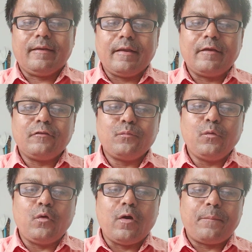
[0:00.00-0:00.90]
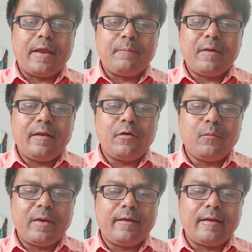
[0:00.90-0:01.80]
Textbook of
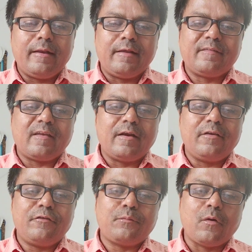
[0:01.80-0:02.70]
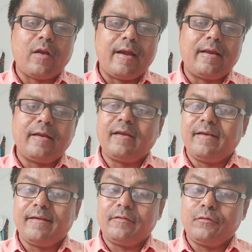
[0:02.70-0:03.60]
Environmental Studies for
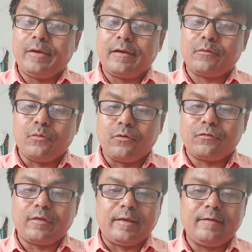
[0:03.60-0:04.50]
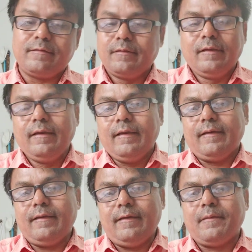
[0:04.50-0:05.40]
Undergraduate Courses
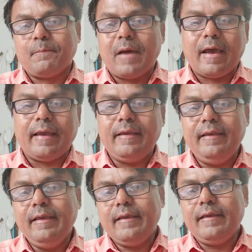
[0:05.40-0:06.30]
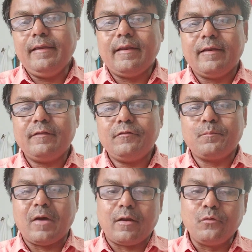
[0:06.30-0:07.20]
by Ires
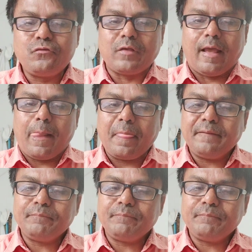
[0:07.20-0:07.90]
Barusa.